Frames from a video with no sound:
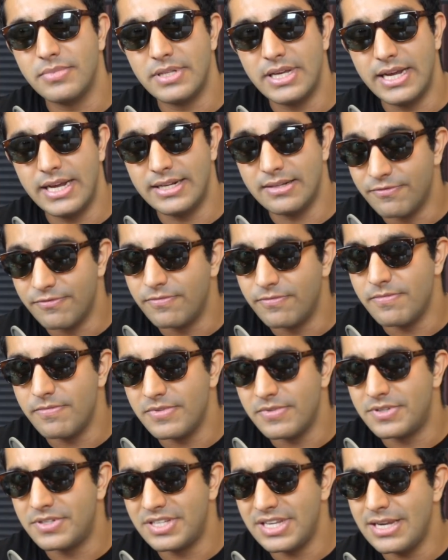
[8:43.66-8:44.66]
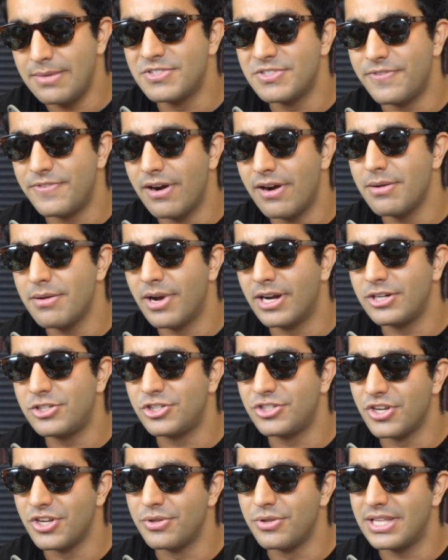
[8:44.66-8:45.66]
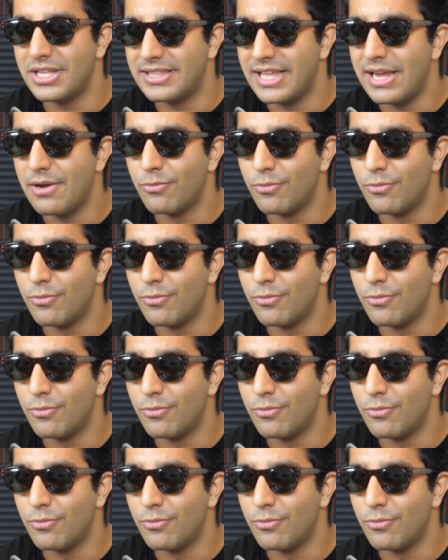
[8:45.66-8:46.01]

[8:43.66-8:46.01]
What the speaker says: it seems very much so that they